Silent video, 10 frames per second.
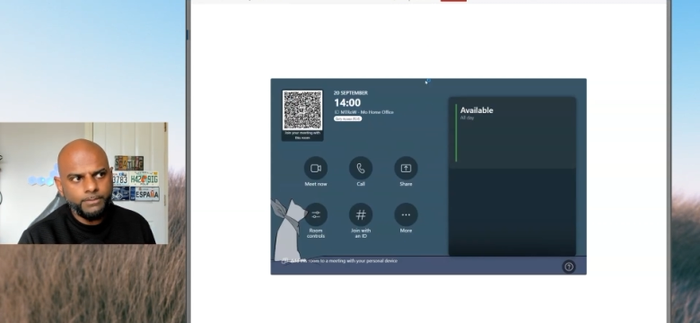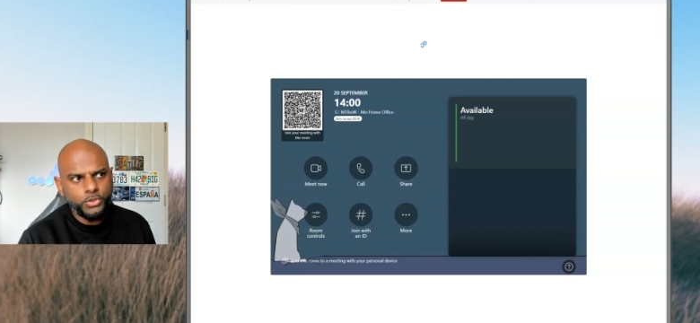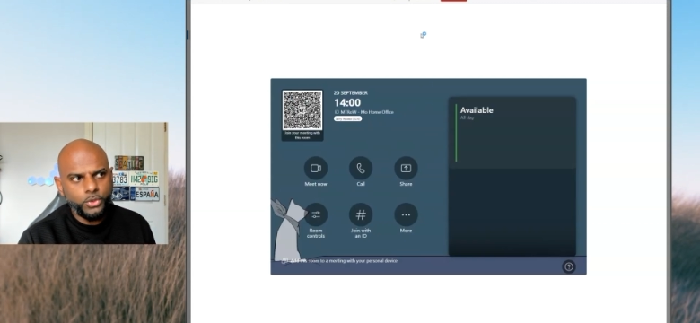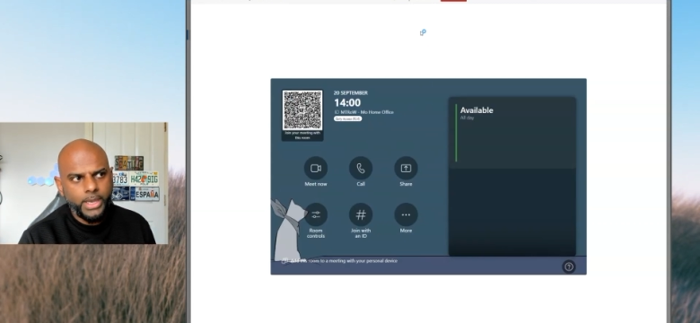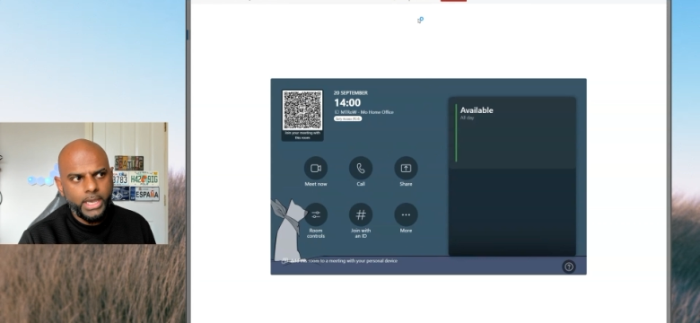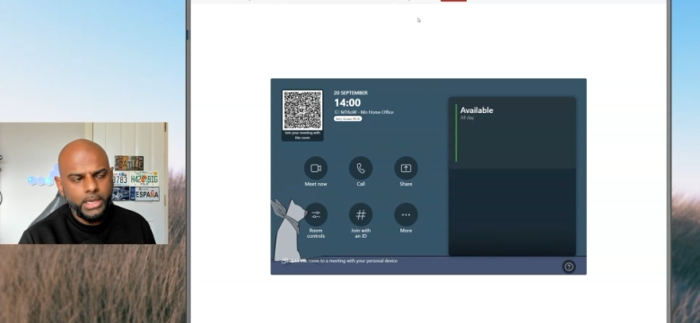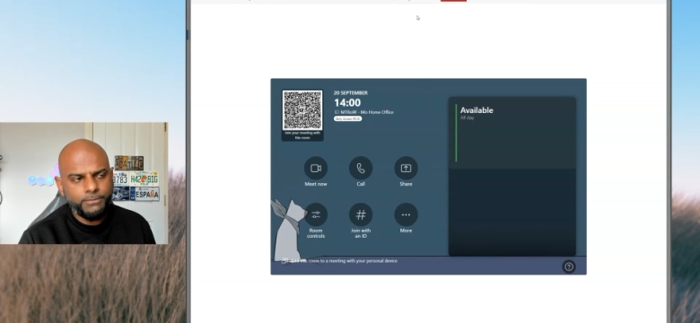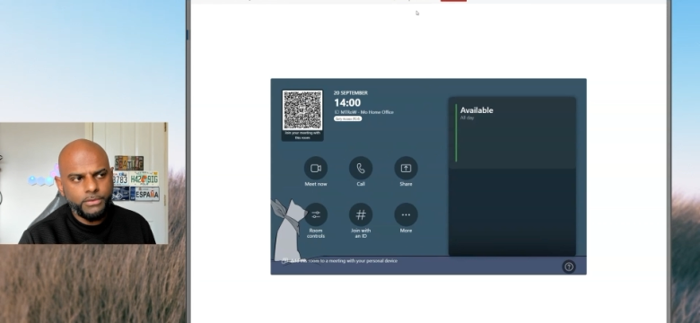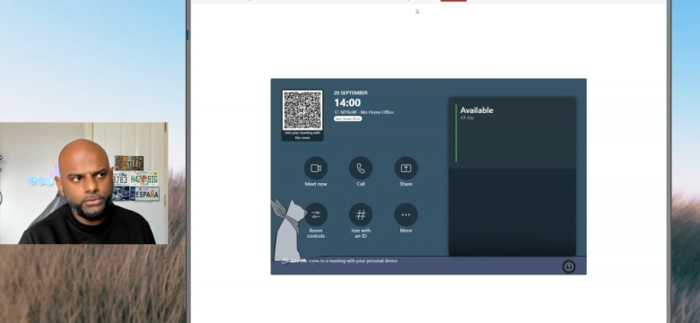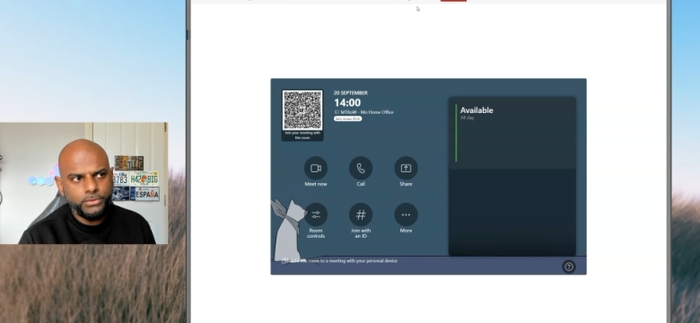You
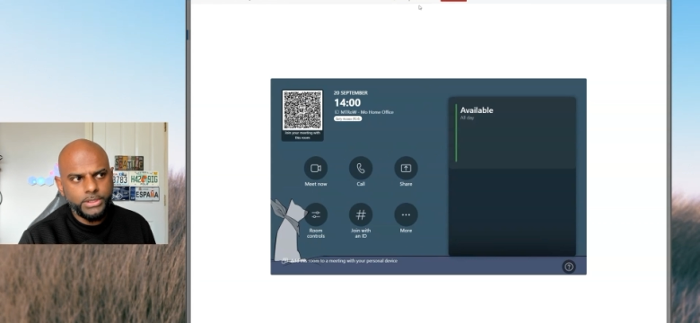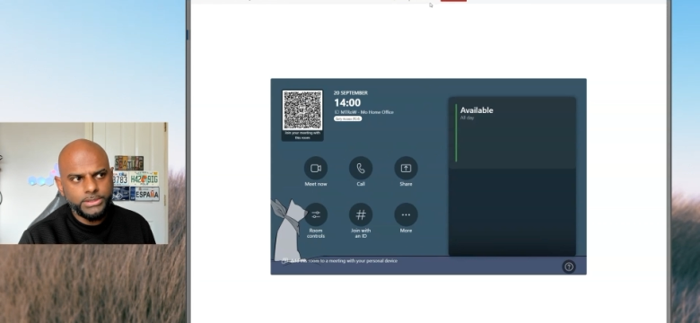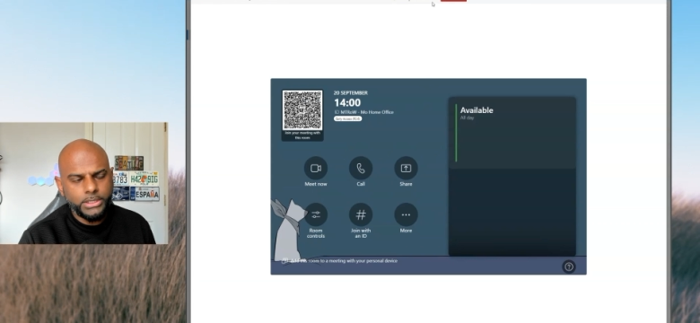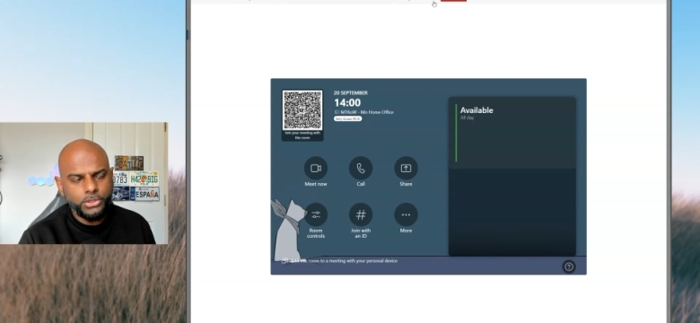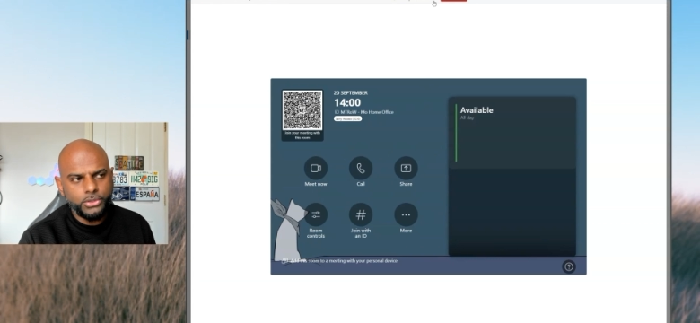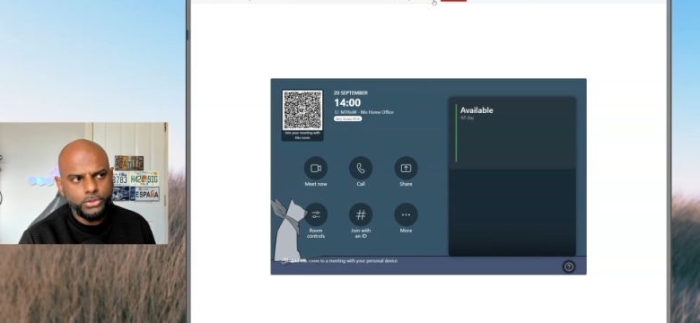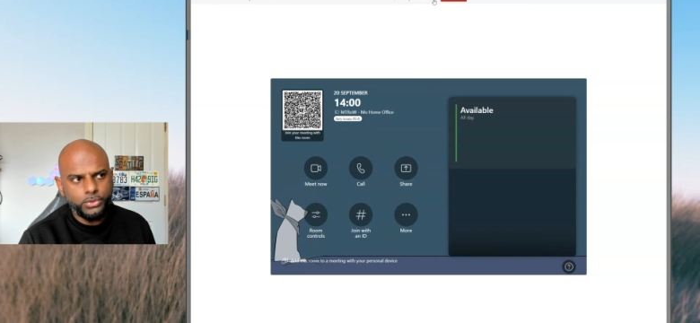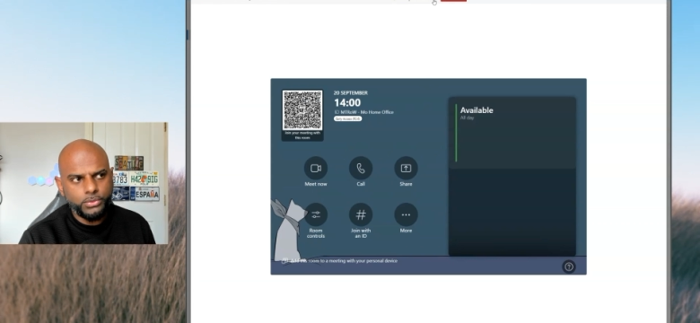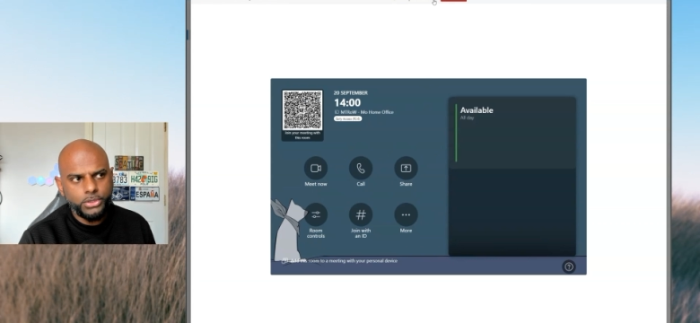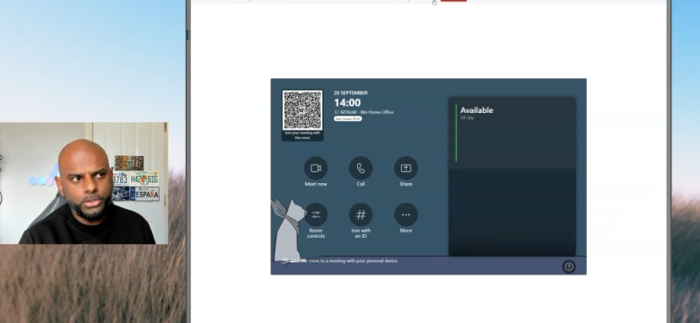have a few things that you can do.
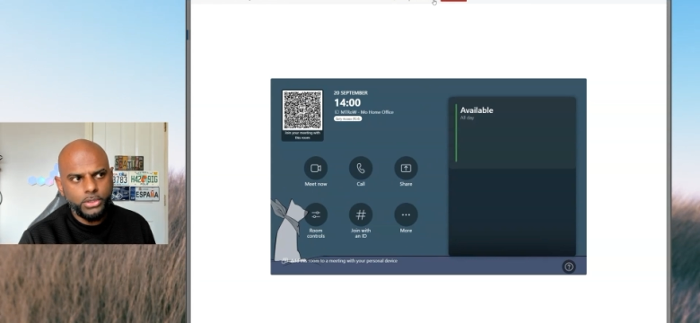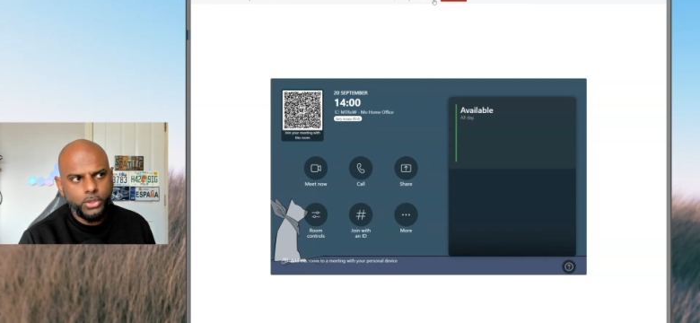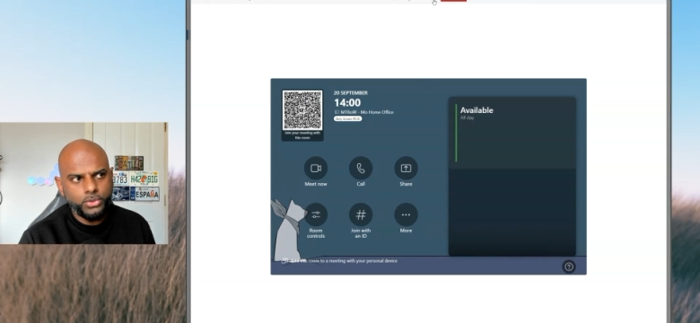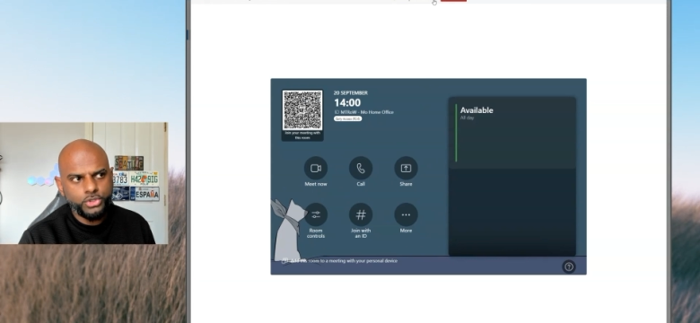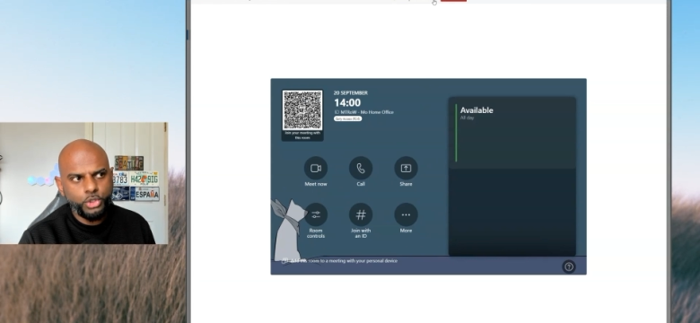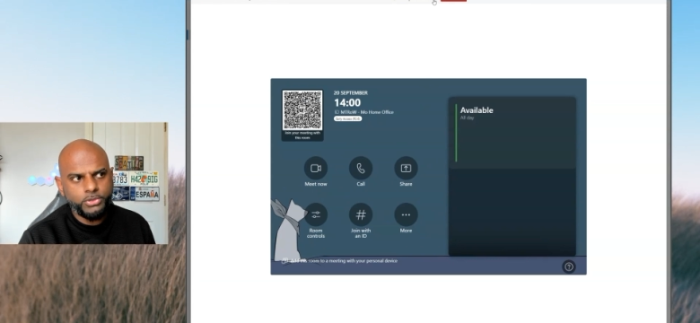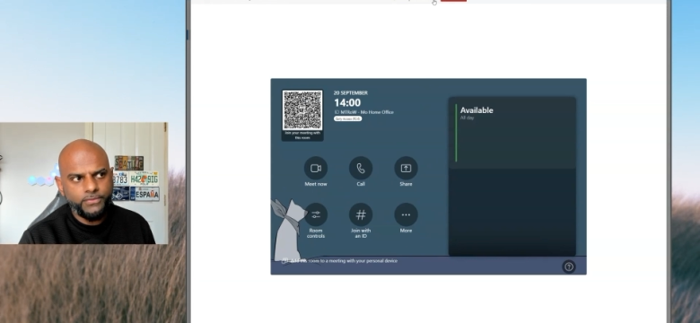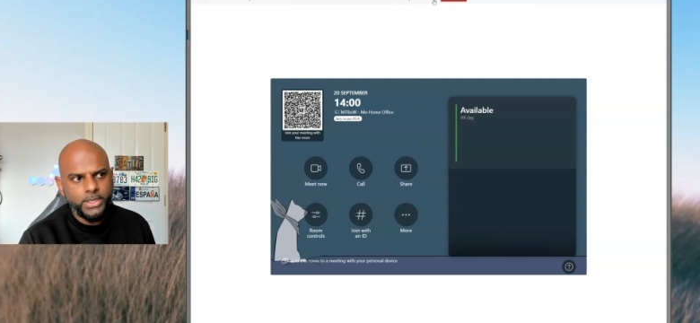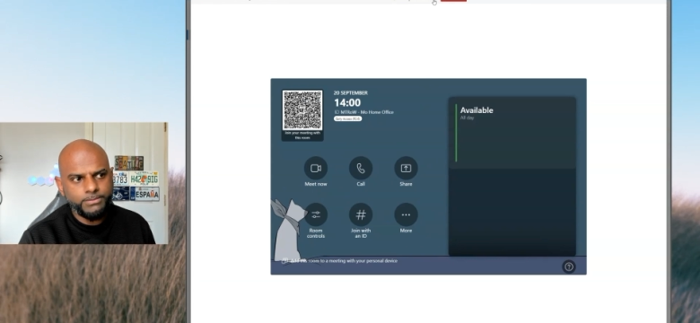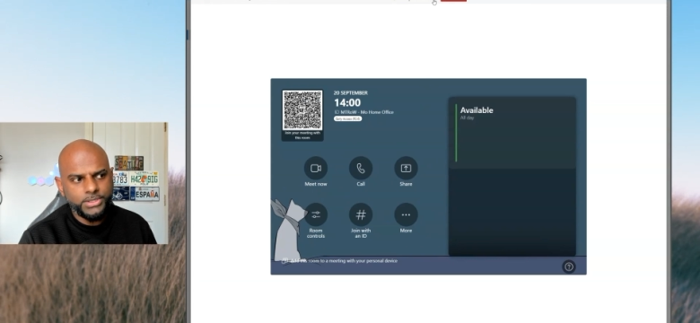You can go zoom to
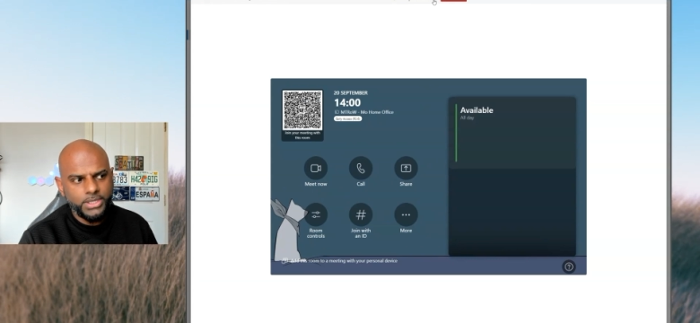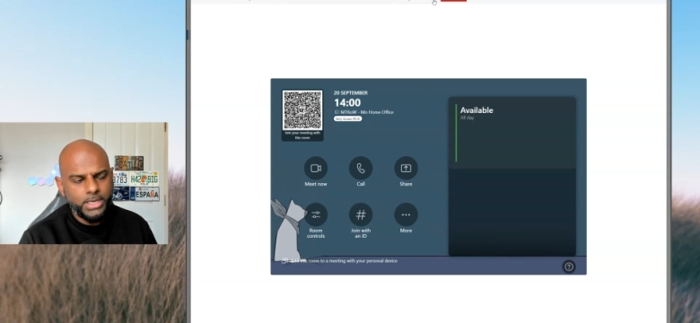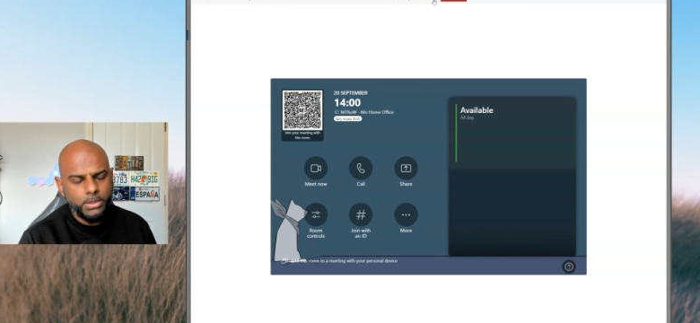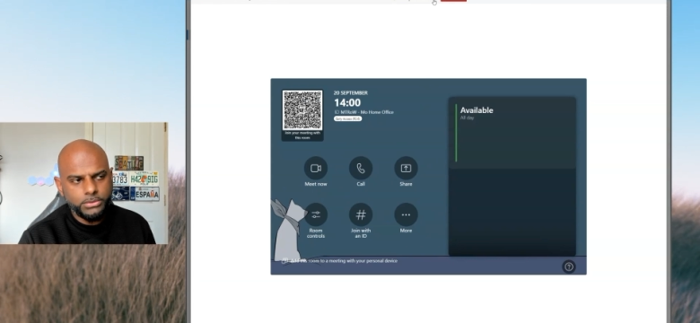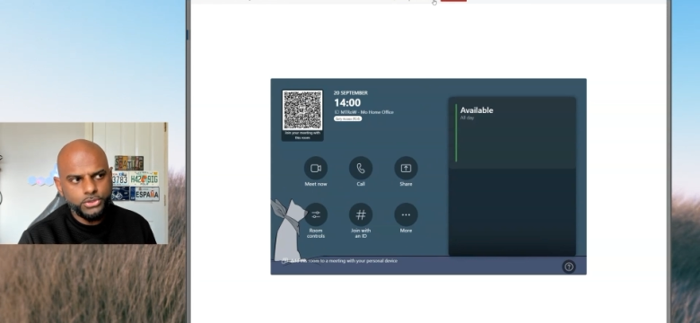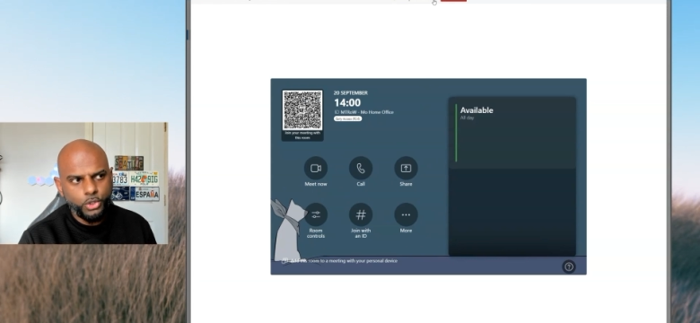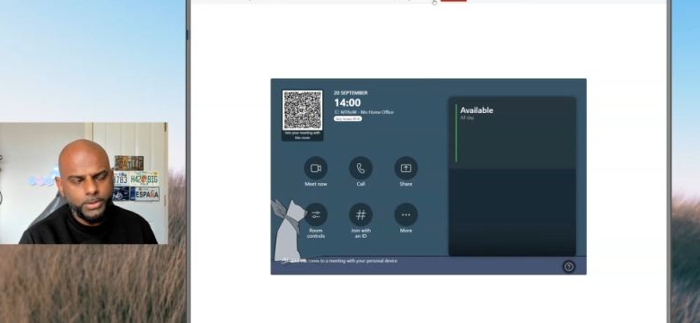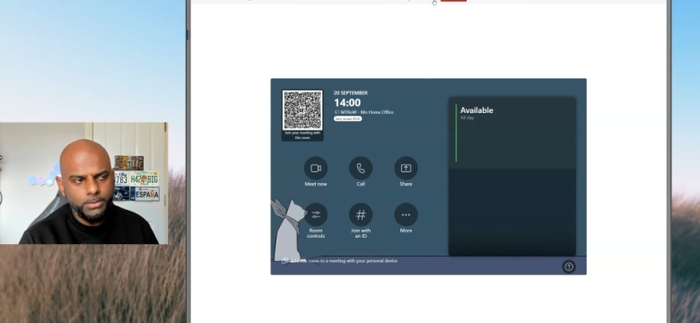fit, so then that will zoom it